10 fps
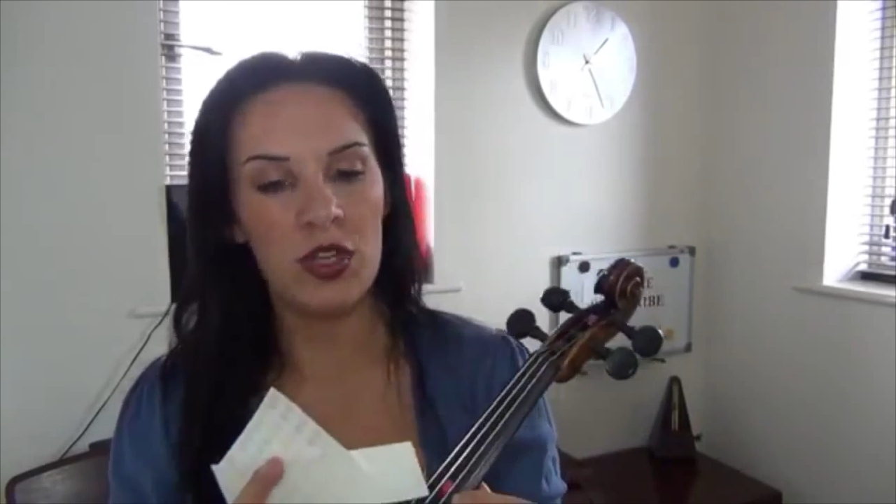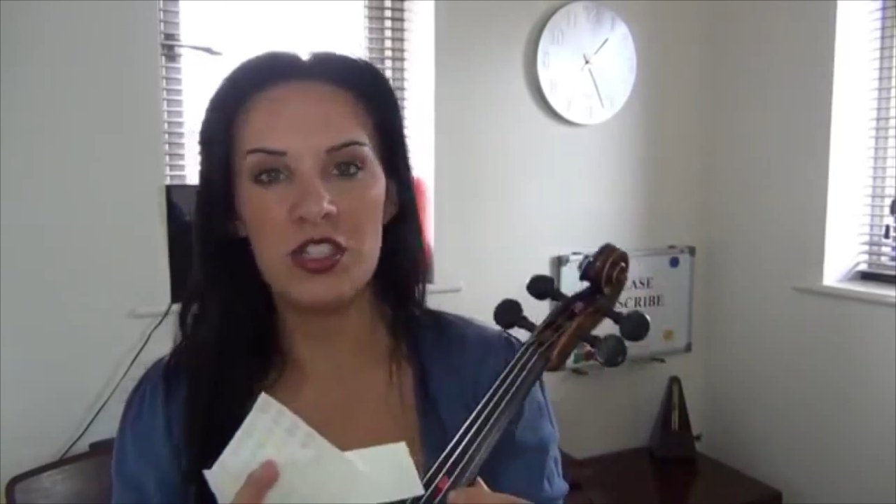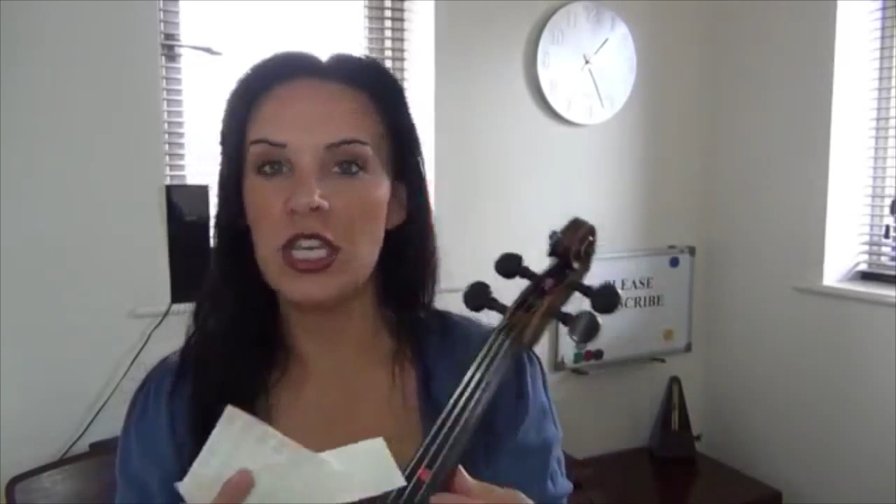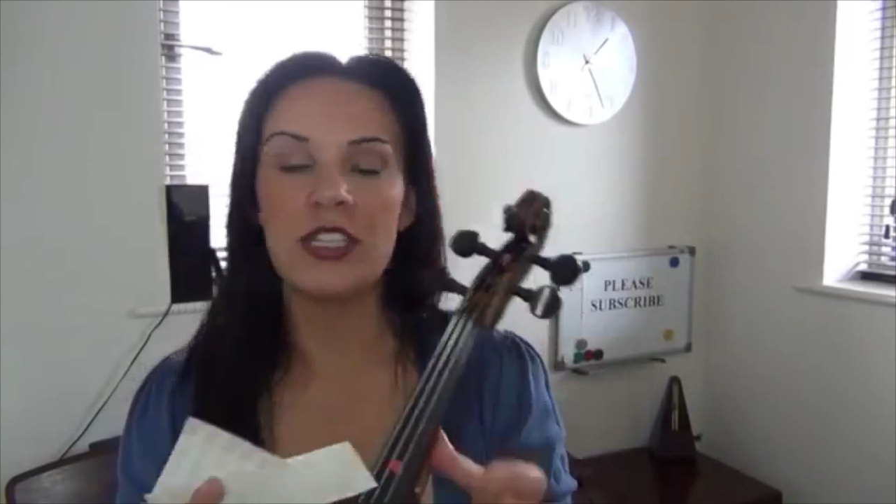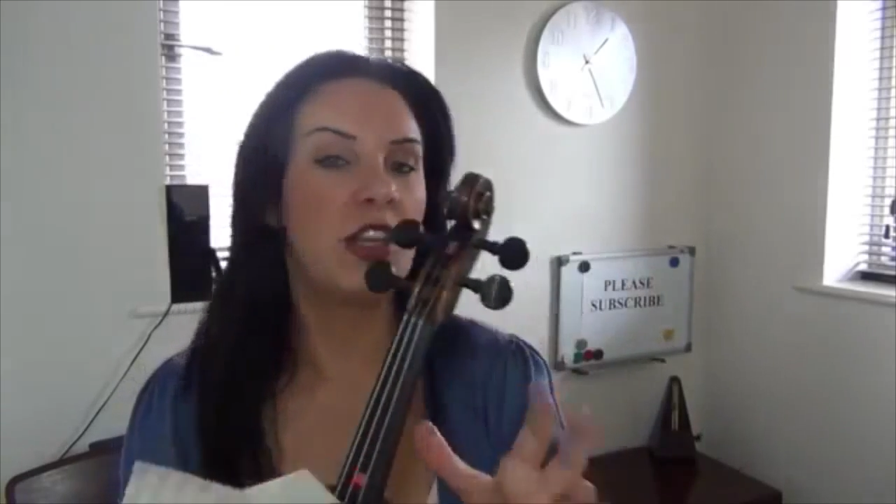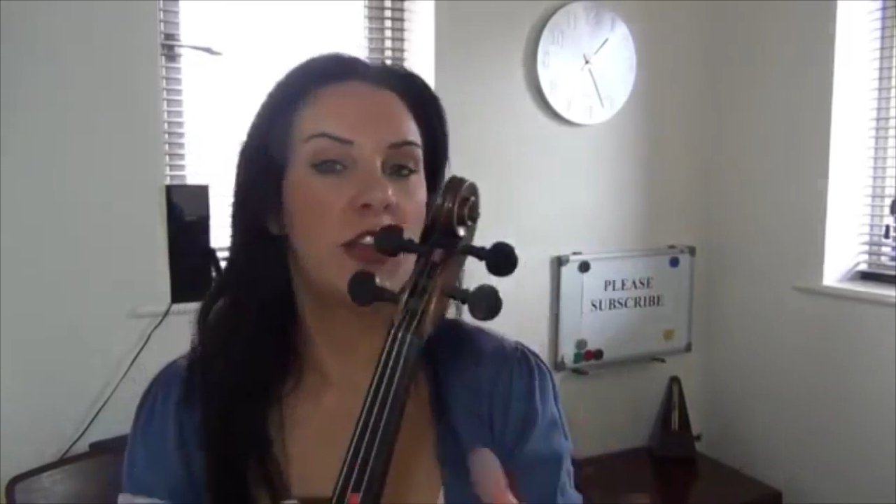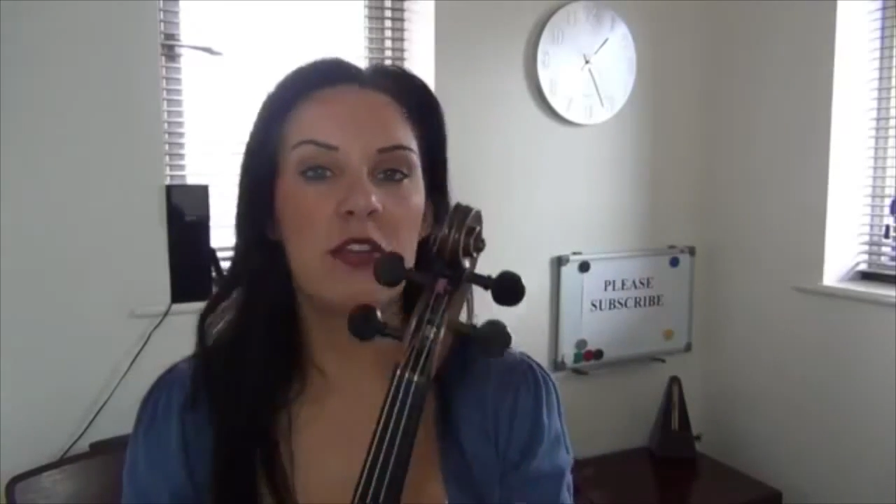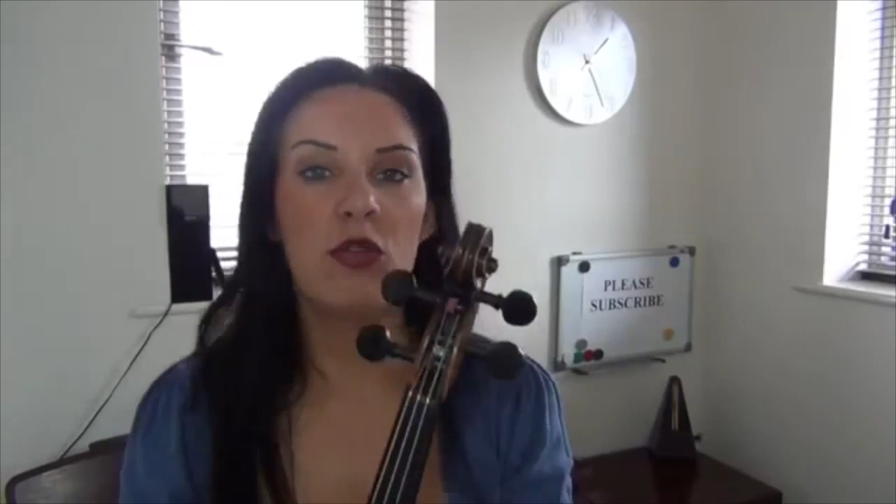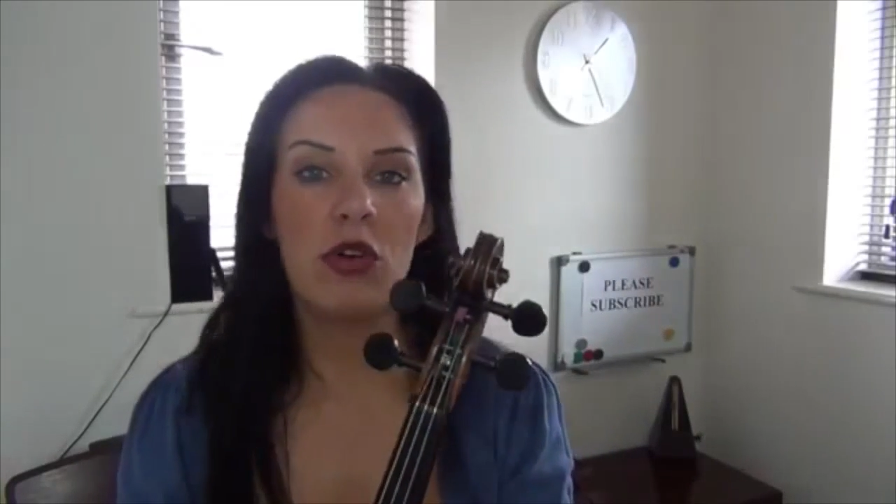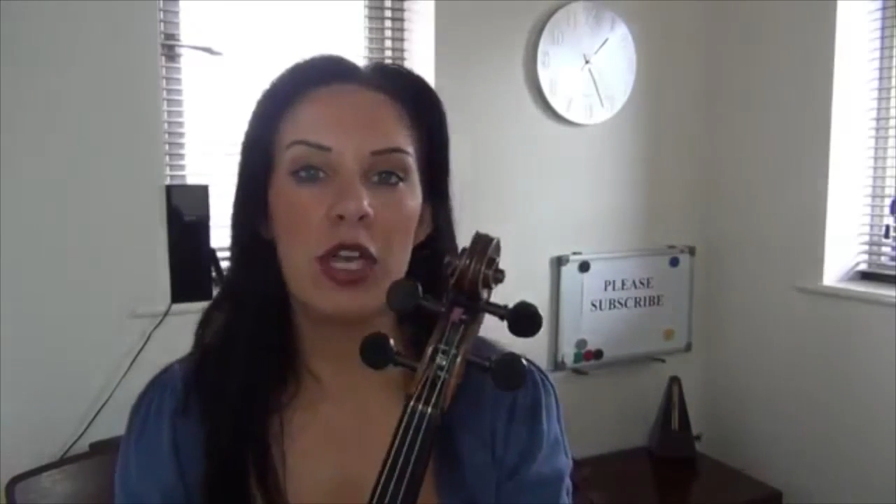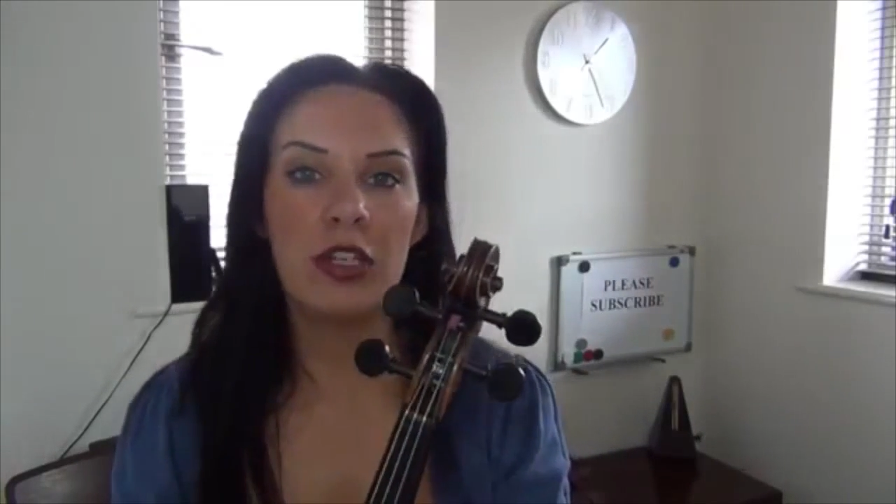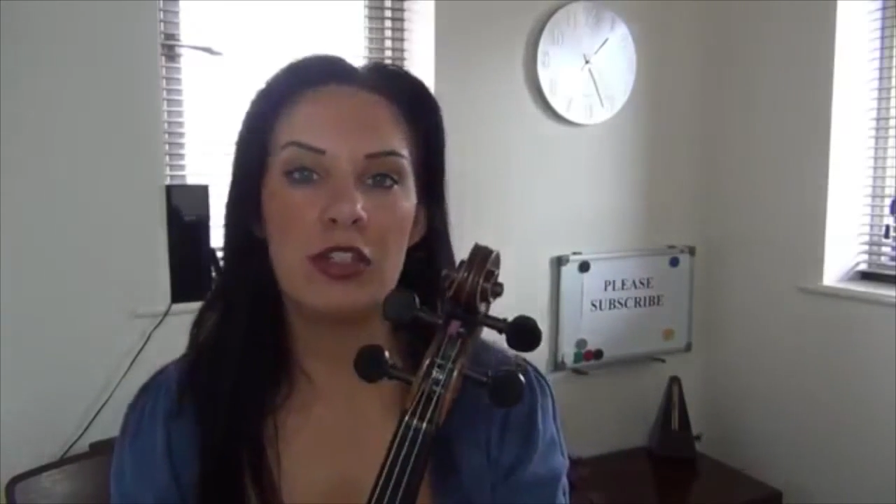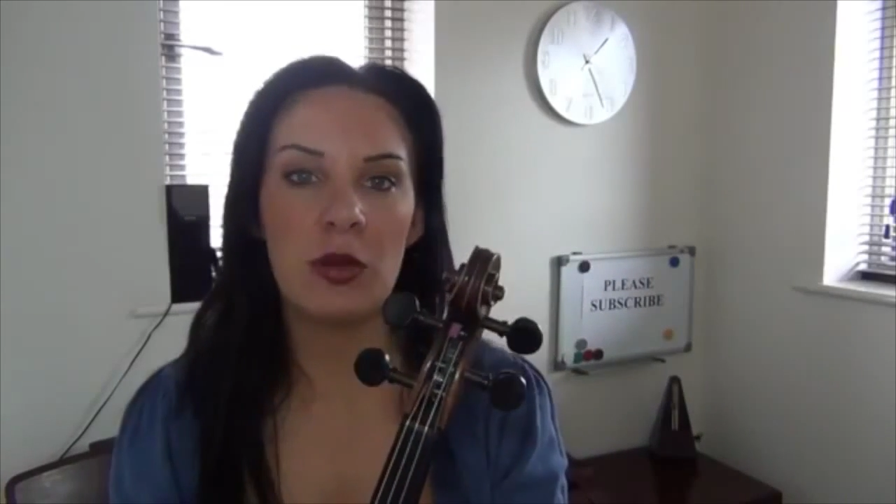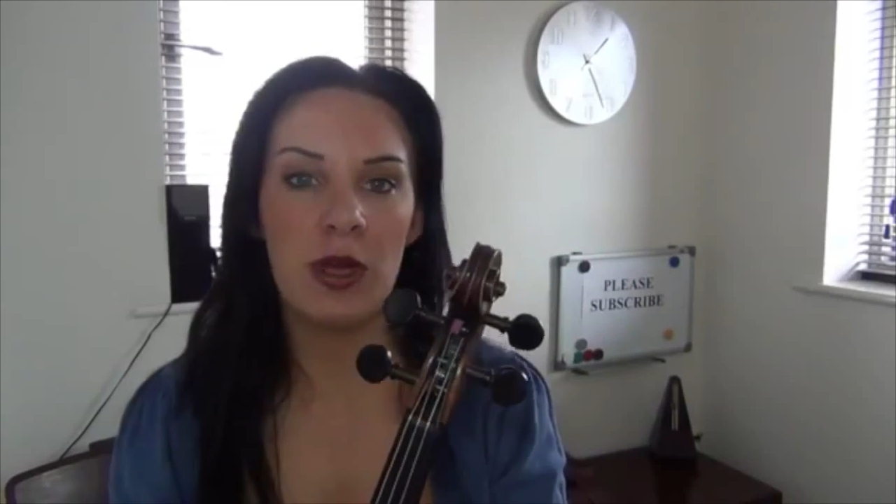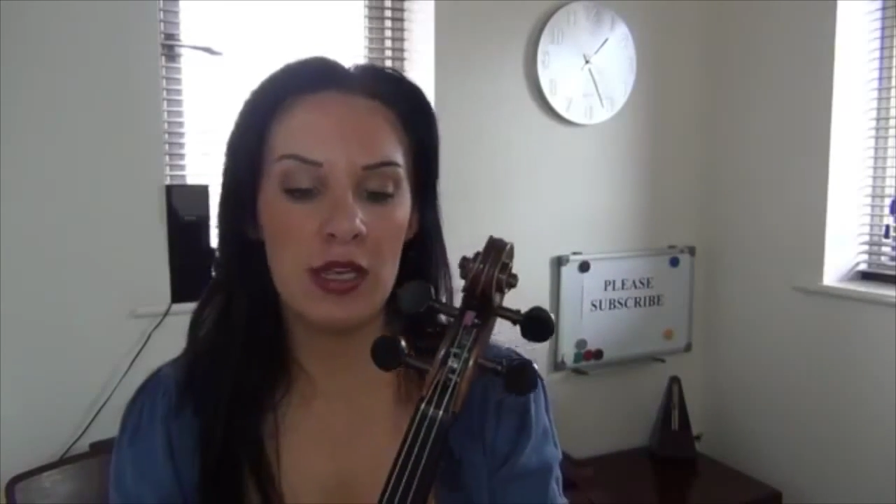Which is nothing wrong in
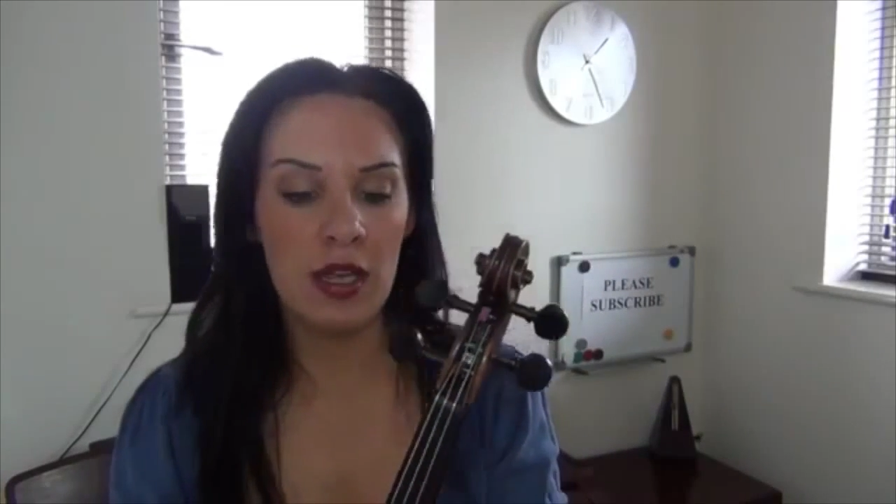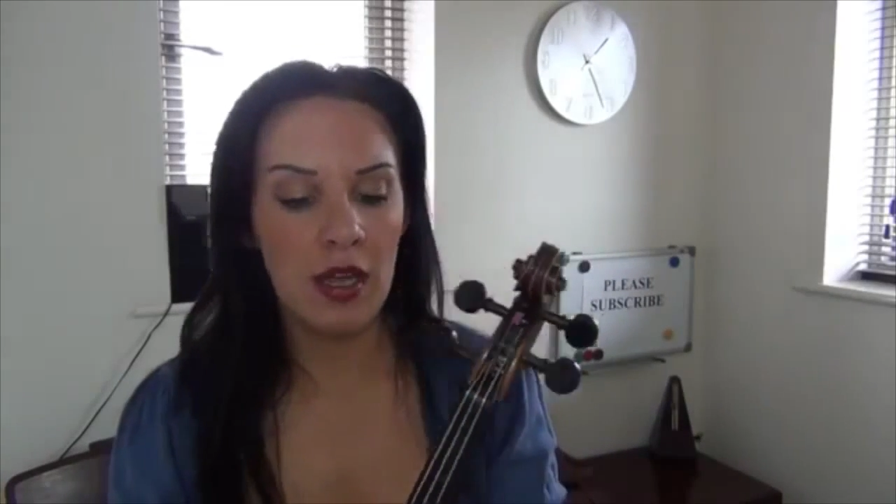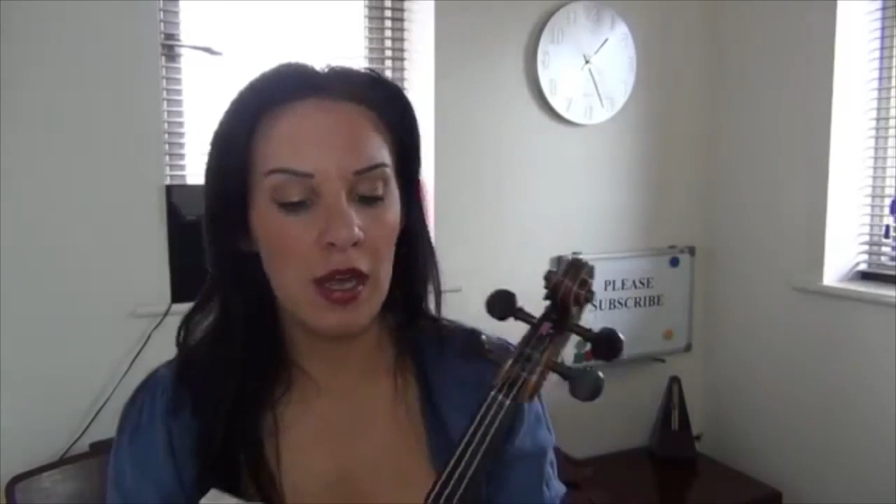doing,